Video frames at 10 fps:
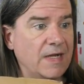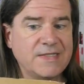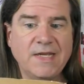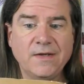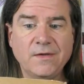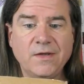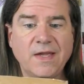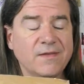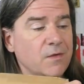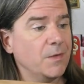taken a look
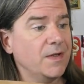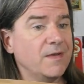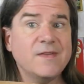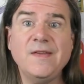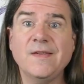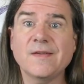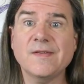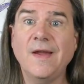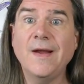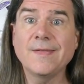yet. So we're going to see
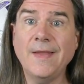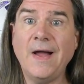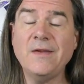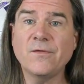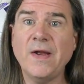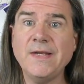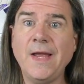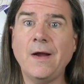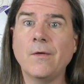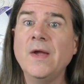this live right
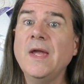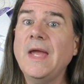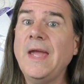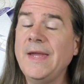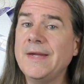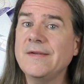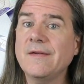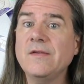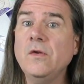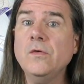now.
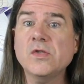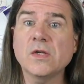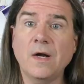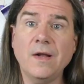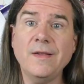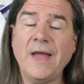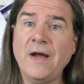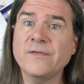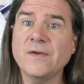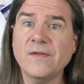And you should all,
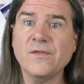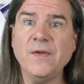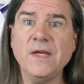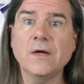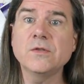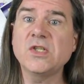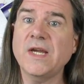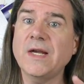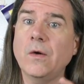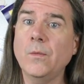after this video,
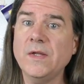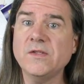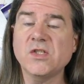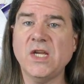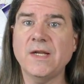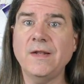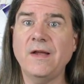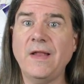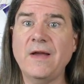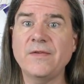check out Will's channel.
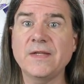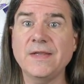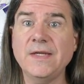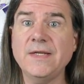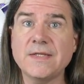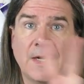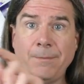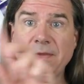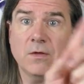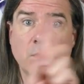I'll have it linked
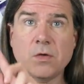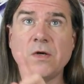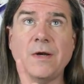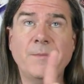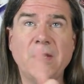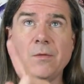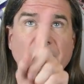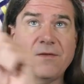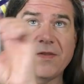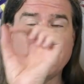up in the corner up here,
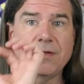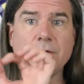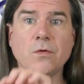wherever the little